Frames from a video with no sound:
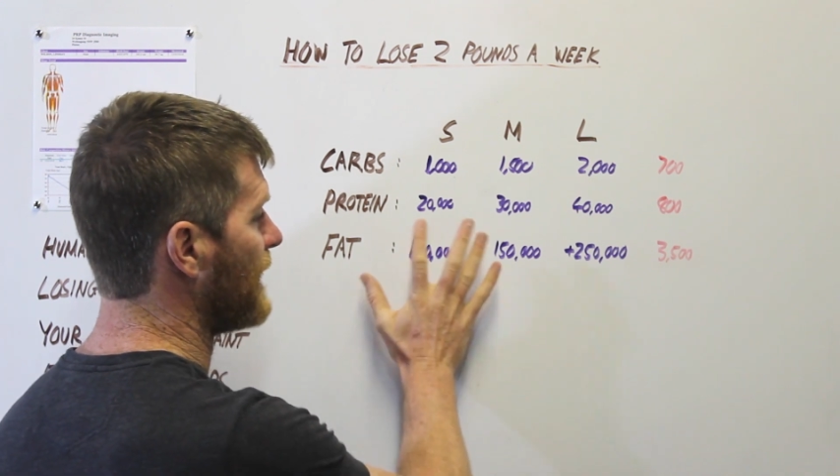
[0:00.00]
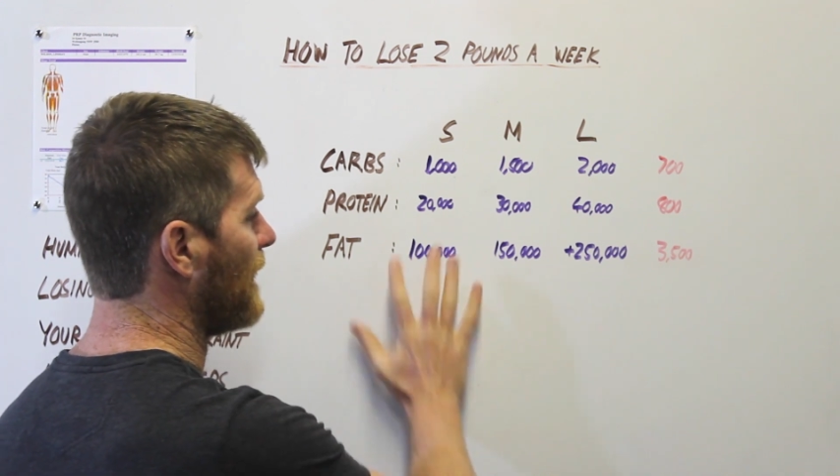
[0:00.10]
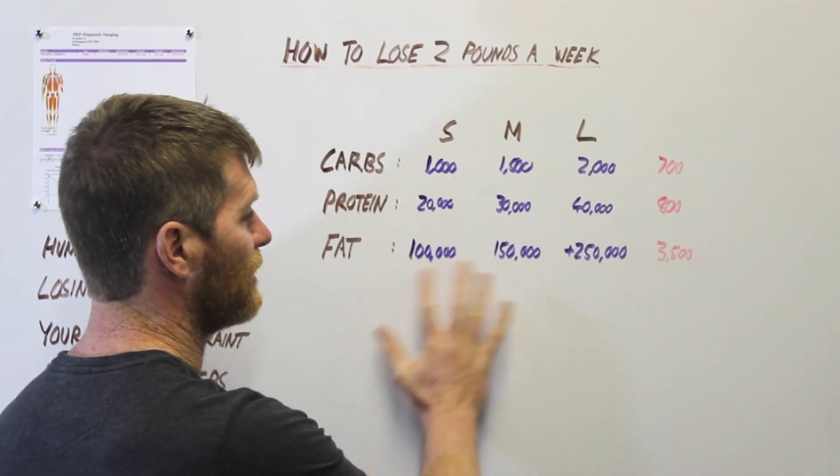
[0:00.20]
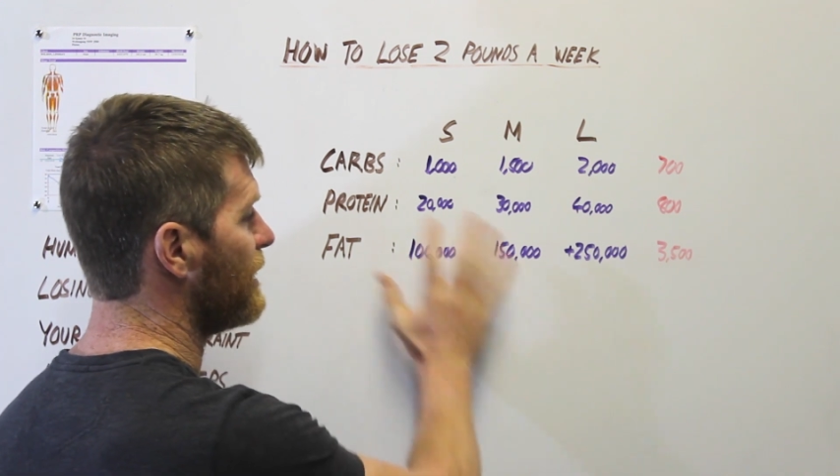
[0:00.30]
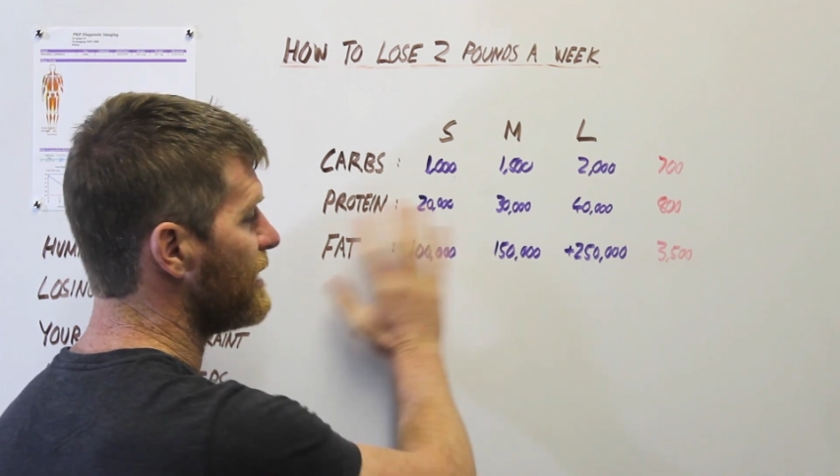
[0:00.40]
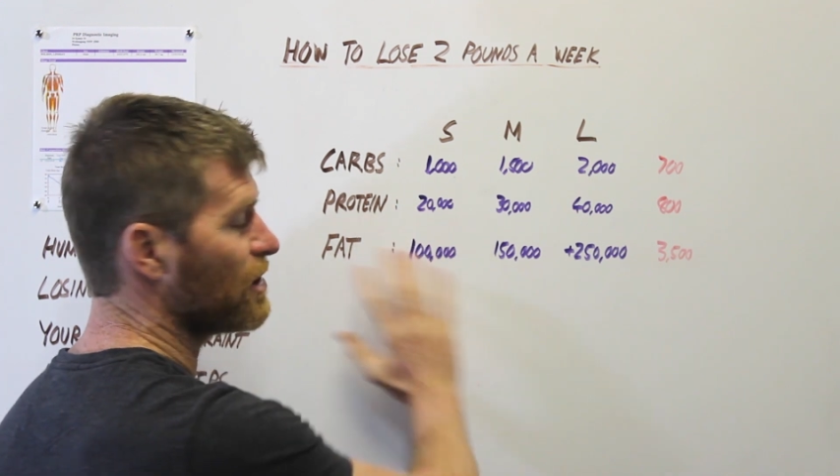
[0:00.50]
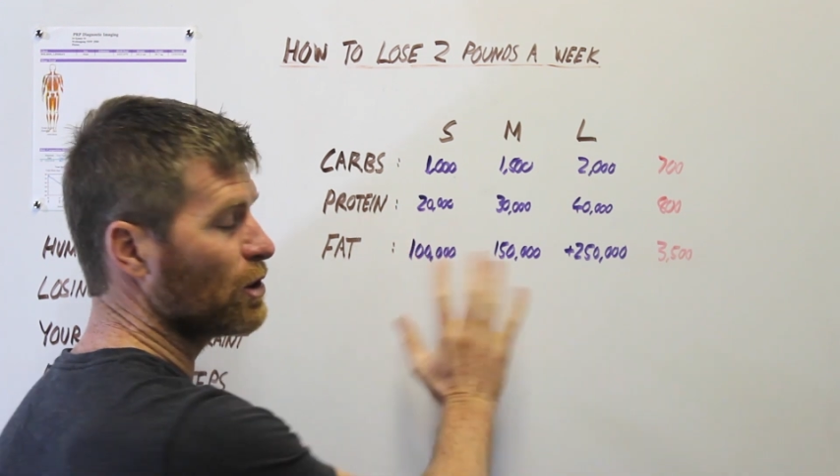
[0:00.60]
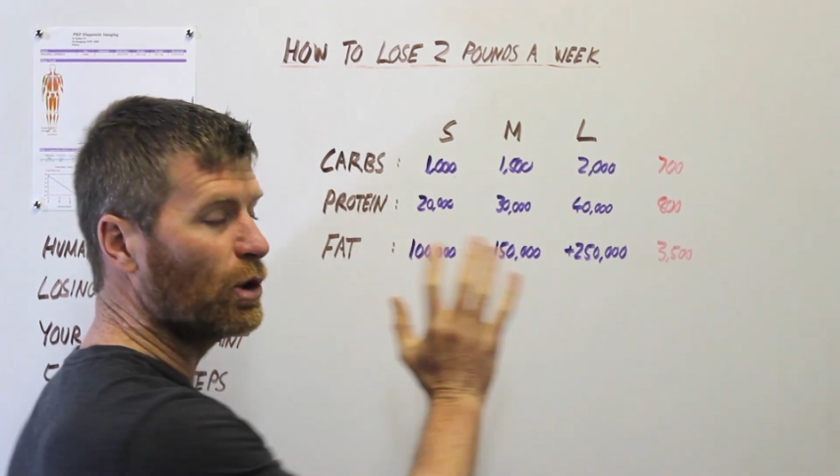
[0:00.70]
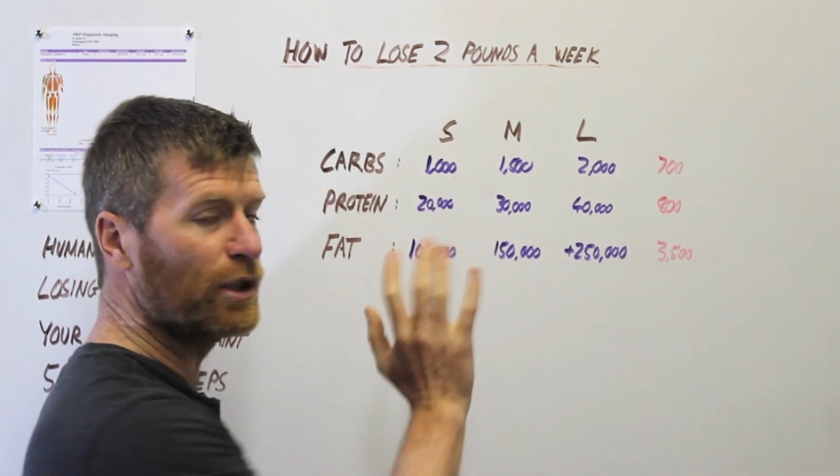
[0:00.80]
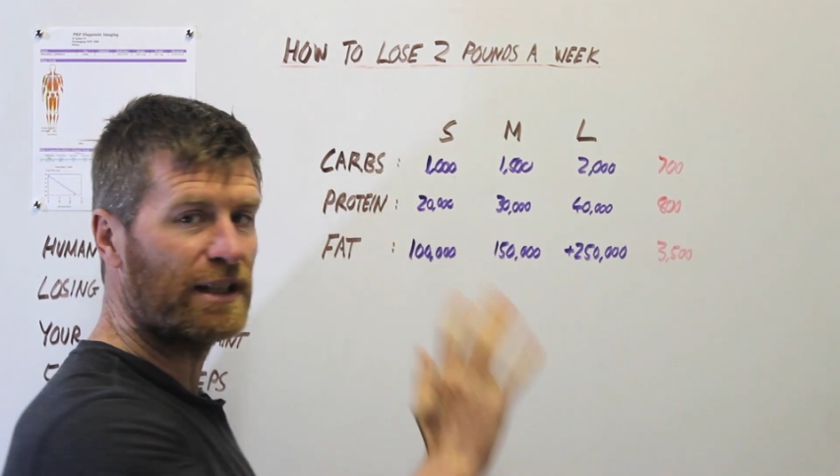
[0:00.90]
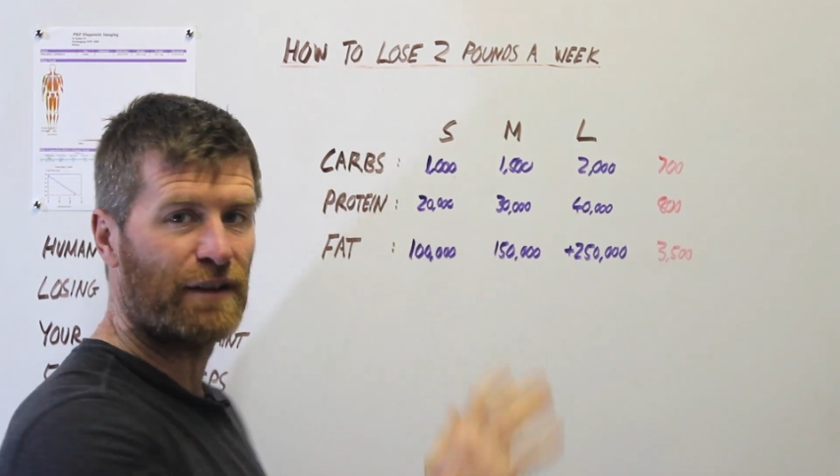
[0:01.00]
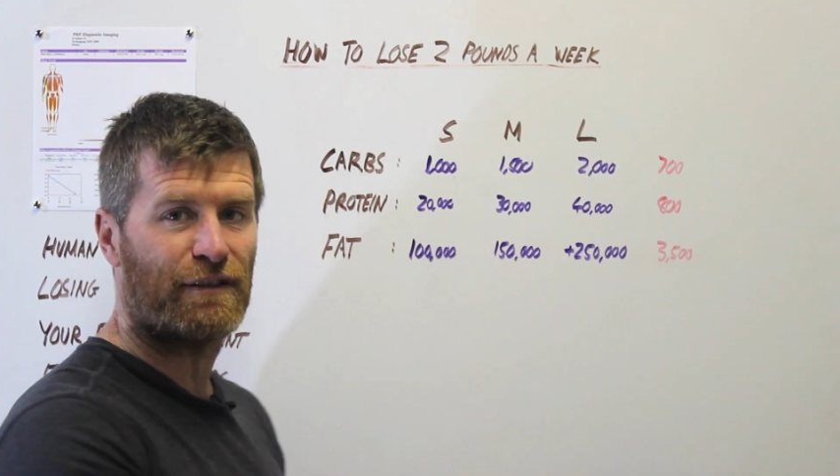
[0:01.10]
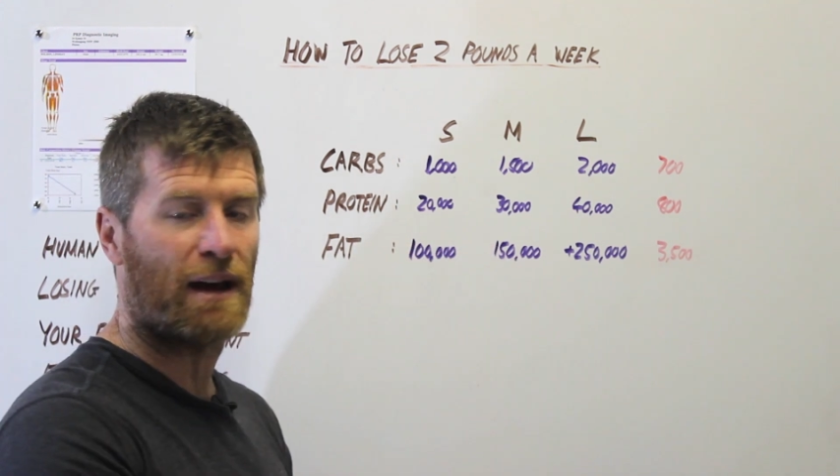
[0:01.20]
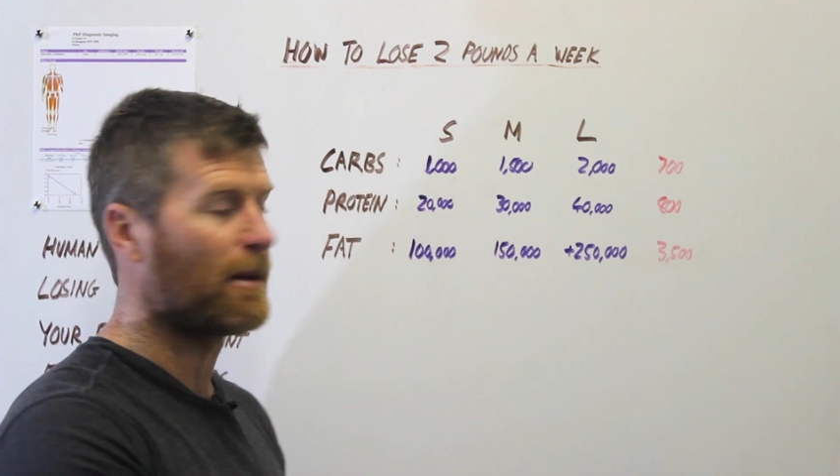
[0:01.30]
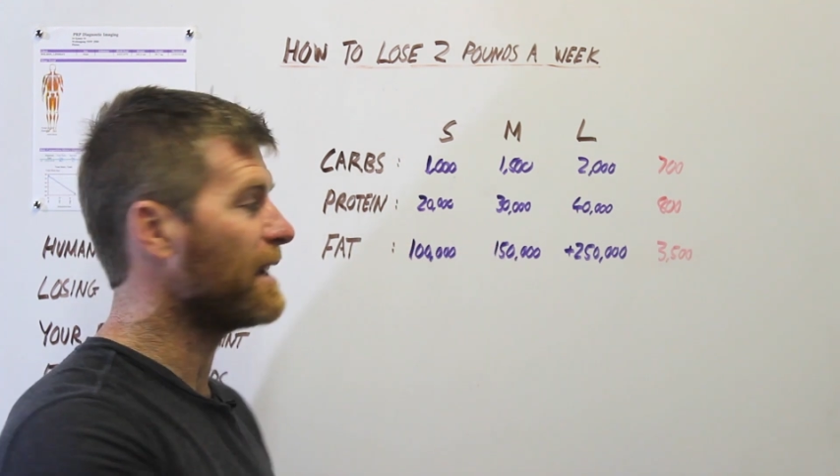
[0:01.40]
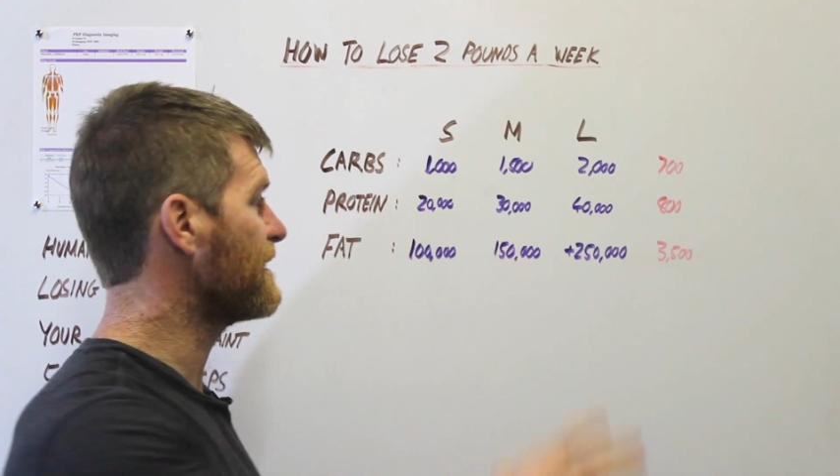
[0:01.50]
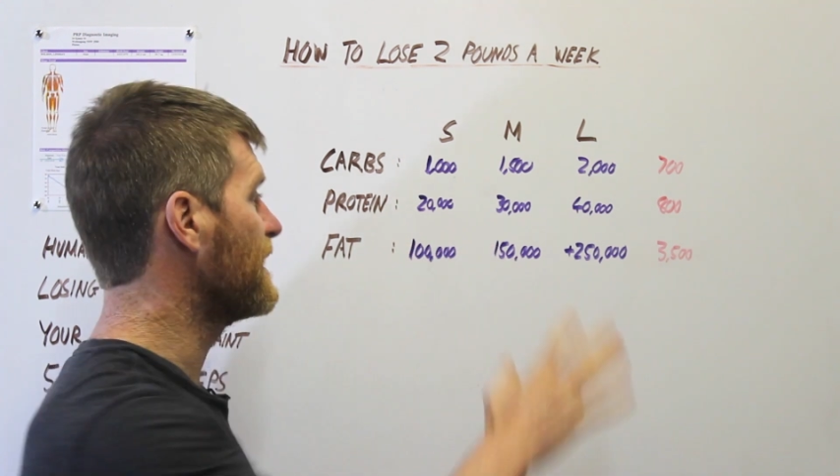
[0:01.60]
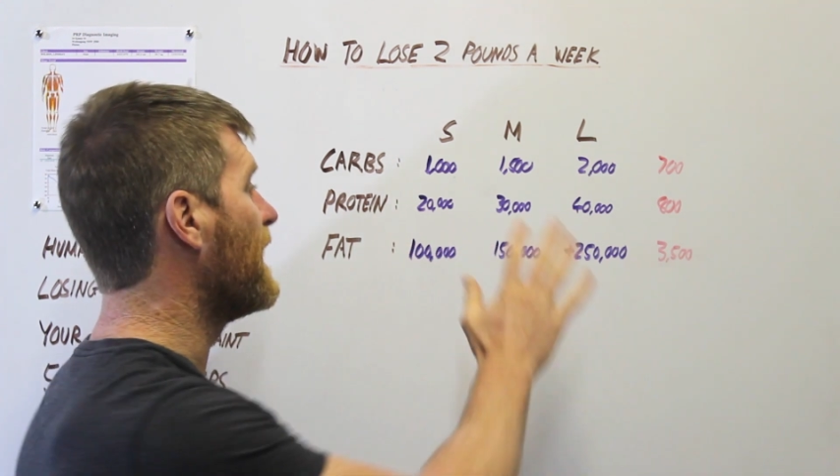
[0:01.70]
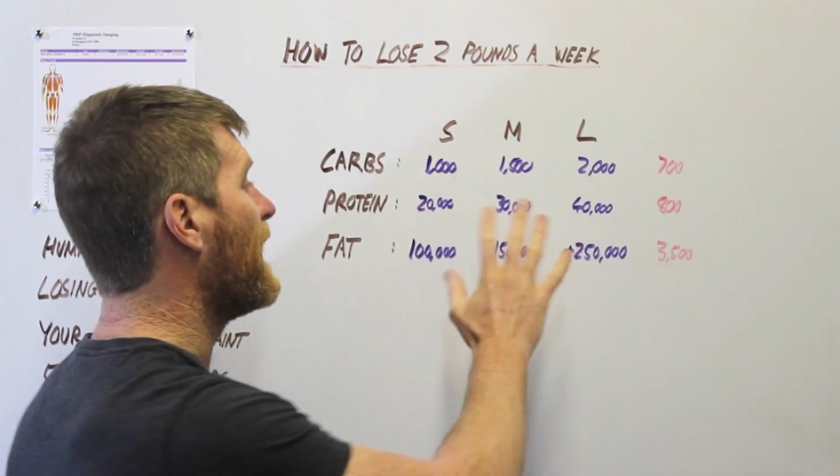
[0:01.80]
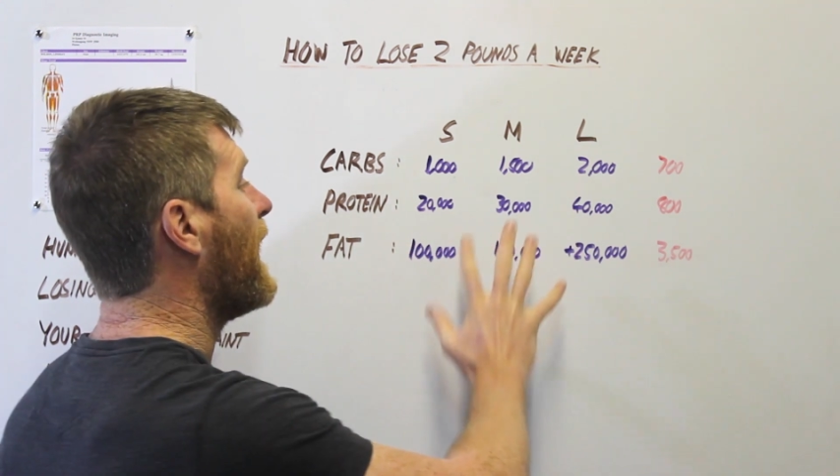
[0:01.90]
calories stored in their fat mass.